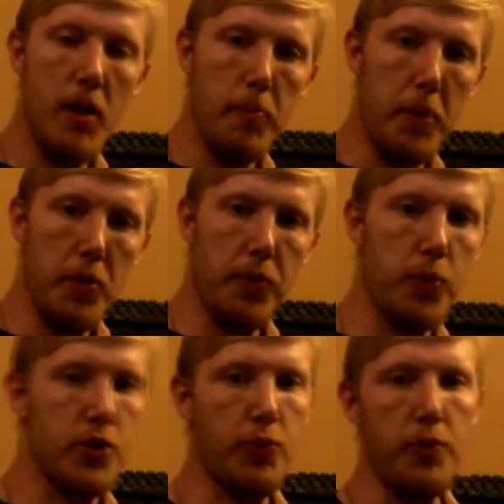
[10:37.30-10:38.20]
both
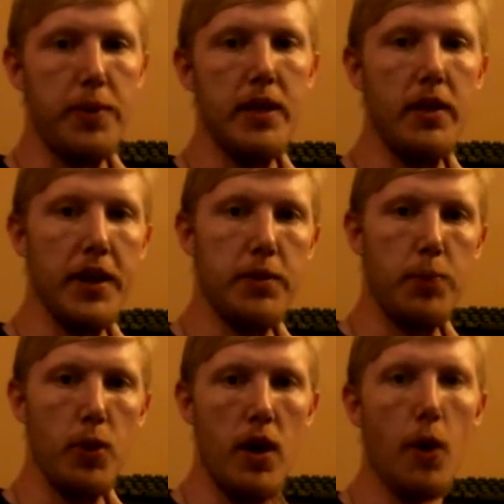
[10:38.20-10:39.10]
which will be linked
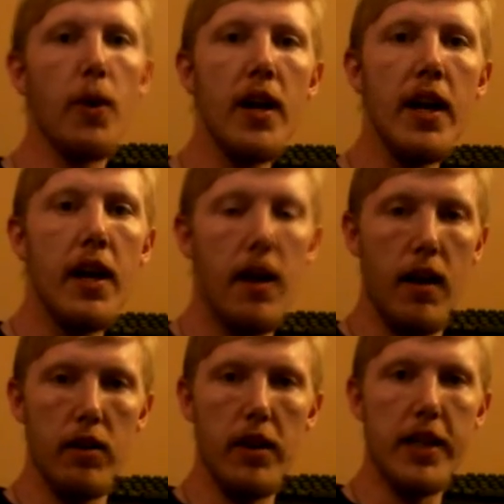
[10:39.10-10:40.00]
below.
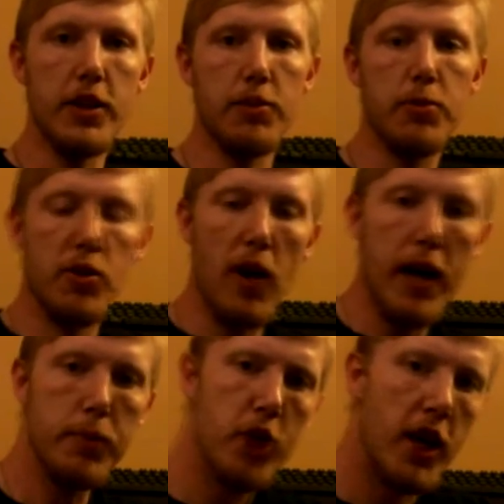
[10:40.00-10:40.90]
Like,
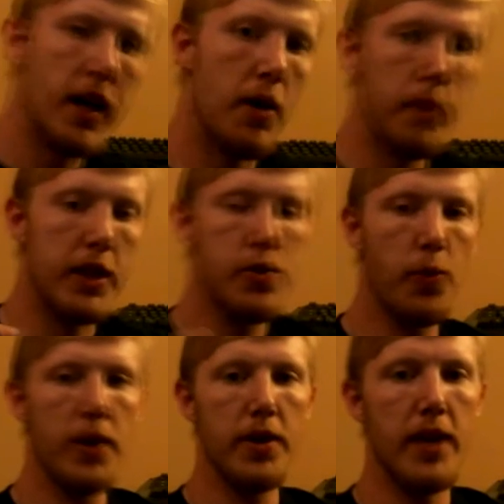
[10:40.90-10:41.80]
subscribe, check out my
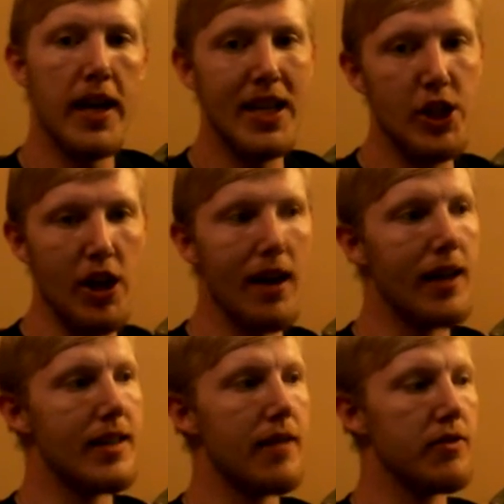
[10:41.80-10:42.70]
Twitter, and
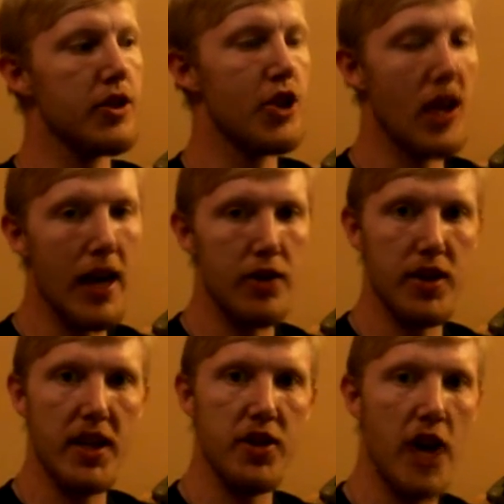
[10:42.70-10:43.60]
definitely check out
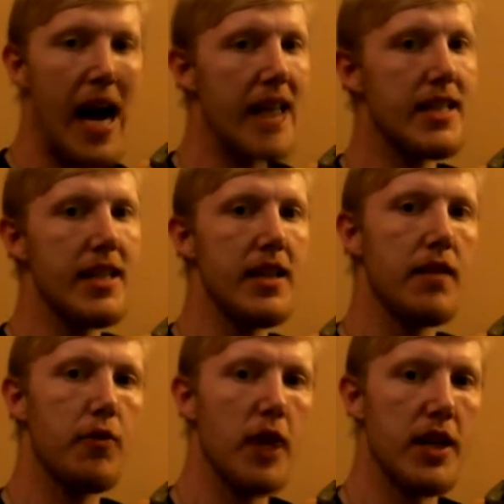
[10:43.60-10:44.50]
CJIT. And
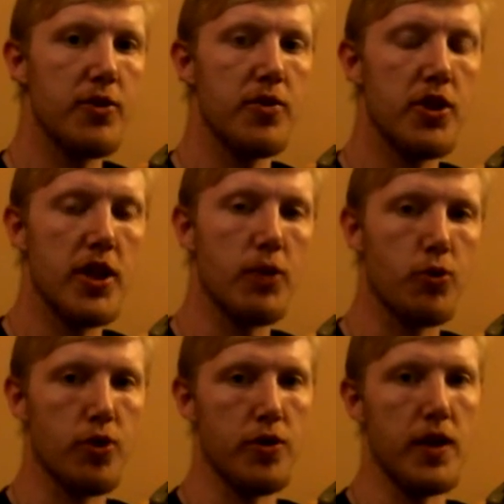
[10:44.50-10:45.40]
if you guys are in the
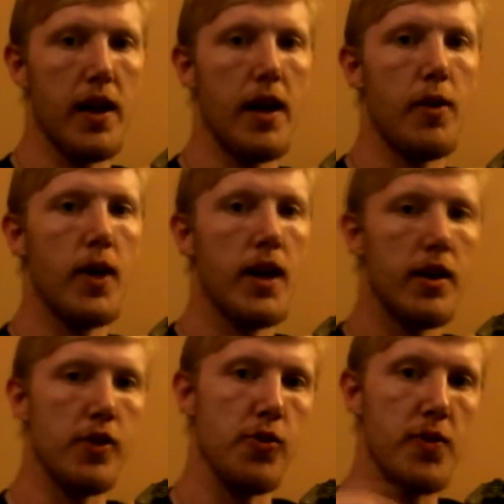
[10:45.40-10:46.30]
Central Jersey area
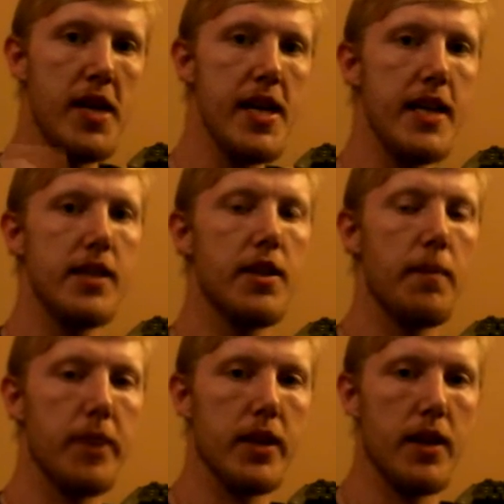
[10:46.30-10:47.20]
and you need
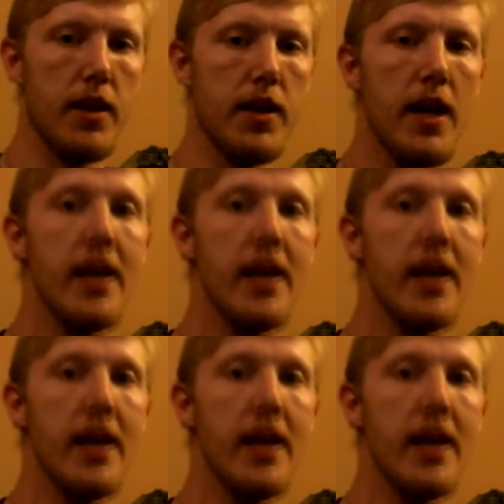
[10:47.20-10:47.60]
something done,